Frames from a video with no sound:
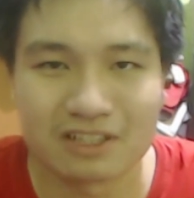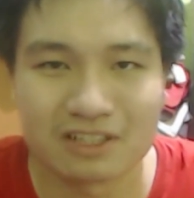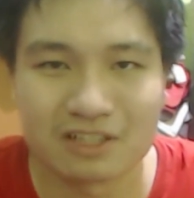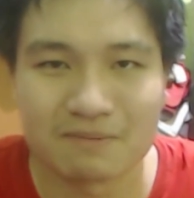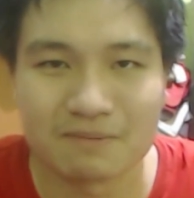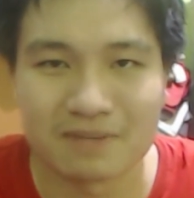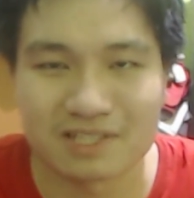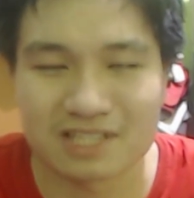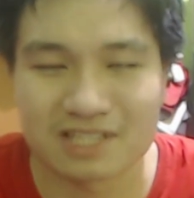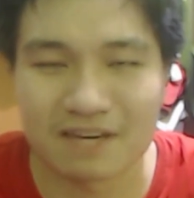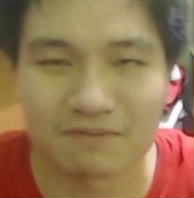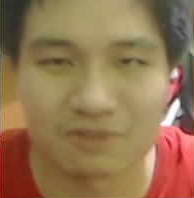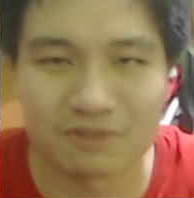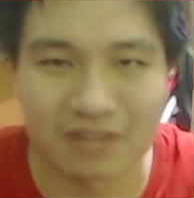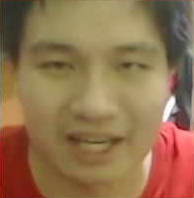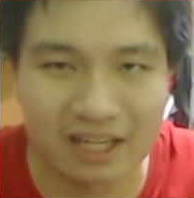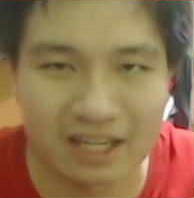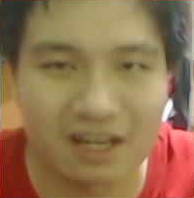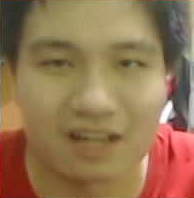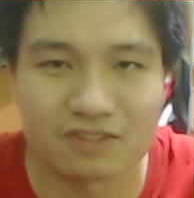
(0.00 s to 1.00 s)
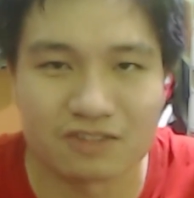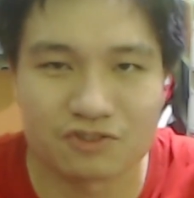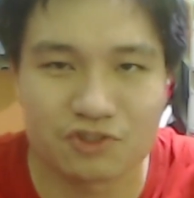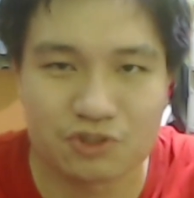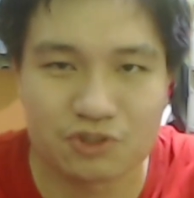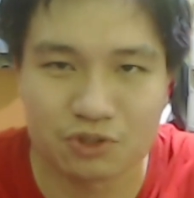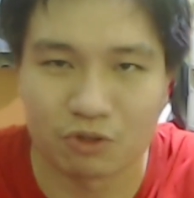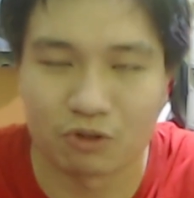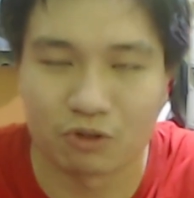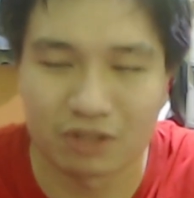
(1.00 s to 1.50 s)
you know, because I have to like cut
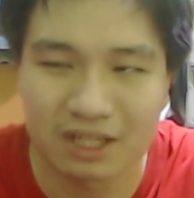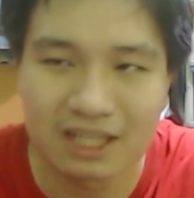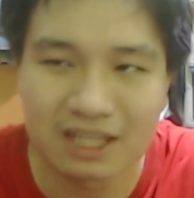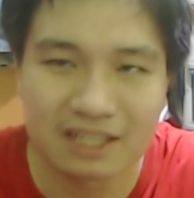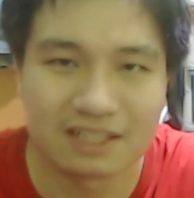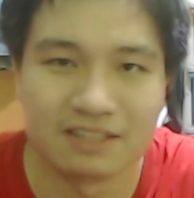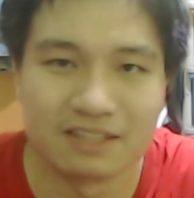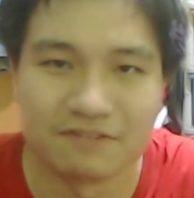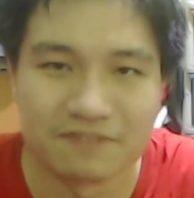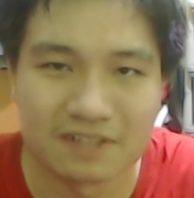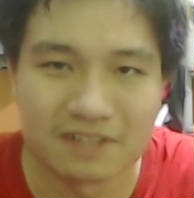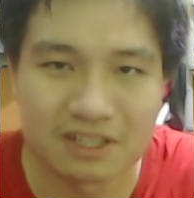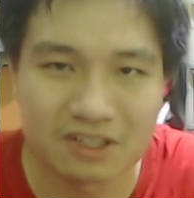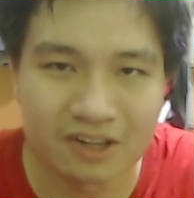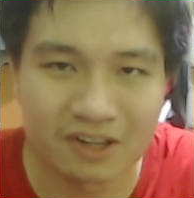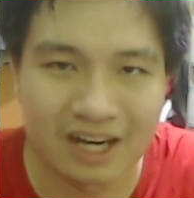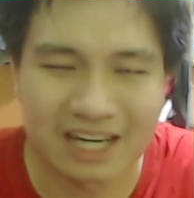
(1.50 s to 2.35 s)
short the video,